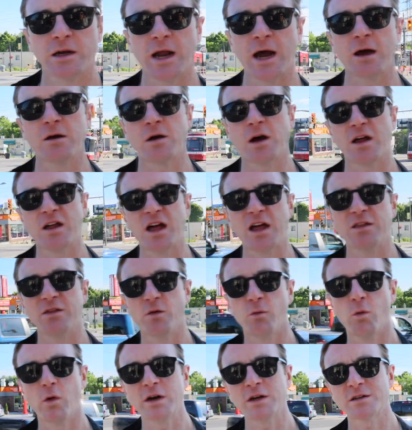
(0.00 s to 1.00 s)
Now,
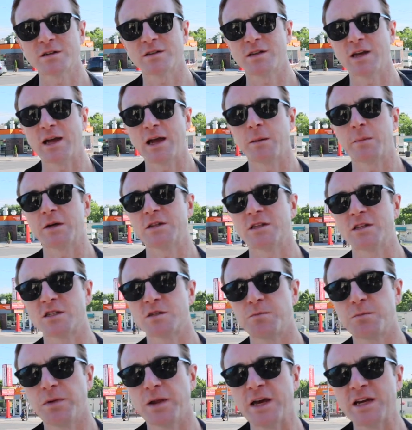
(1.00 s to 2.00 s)
the weird thing about this
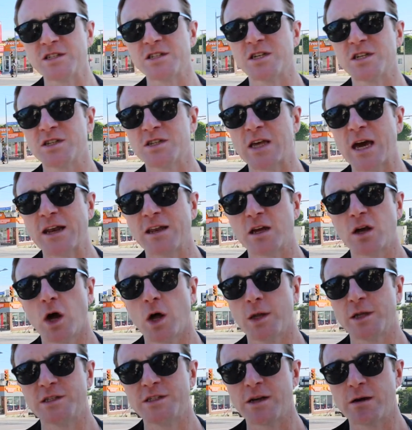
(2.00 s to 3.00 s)
place is that they
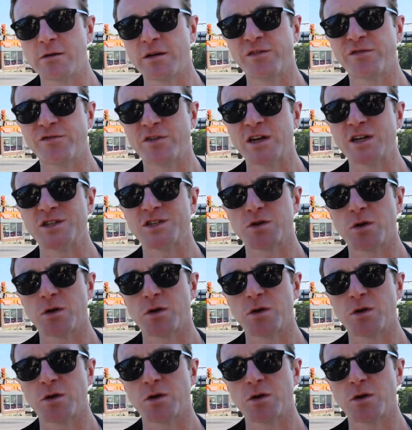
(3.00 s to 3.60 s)
call it Dairy Freeze,